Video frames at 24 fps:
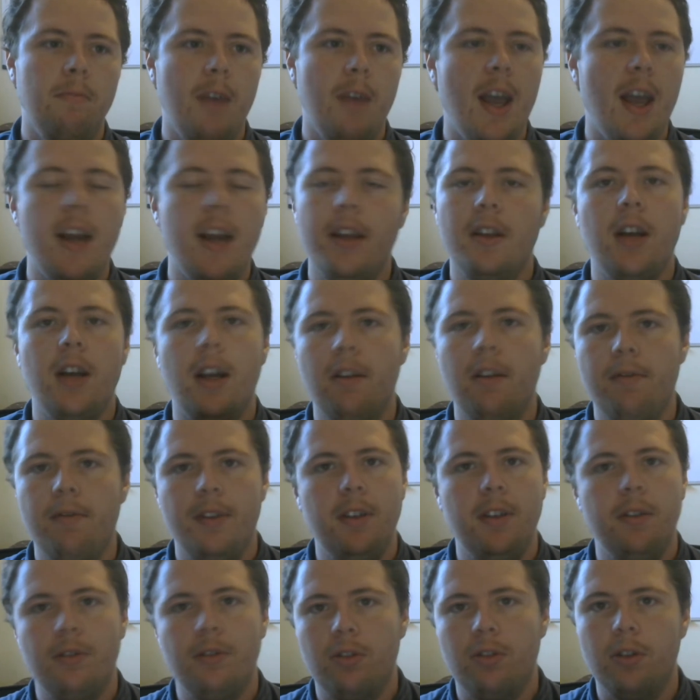any kind of
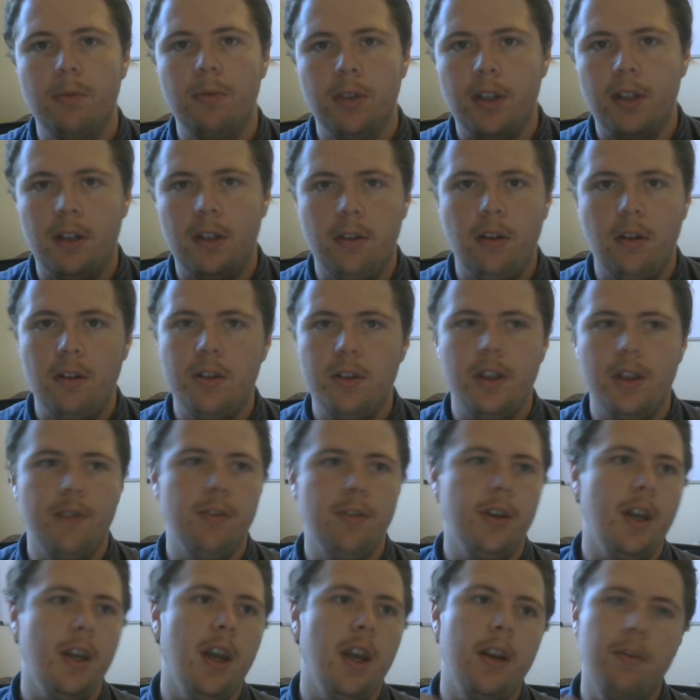video streaming technology ever
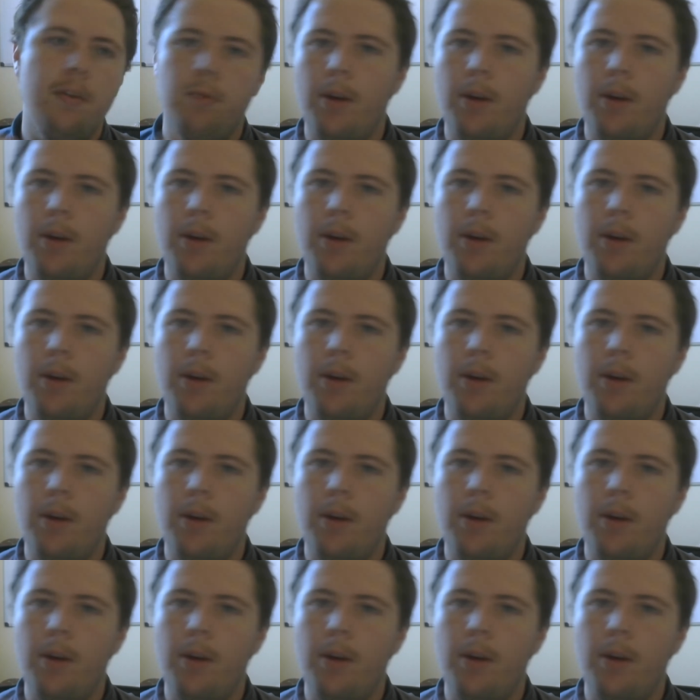again.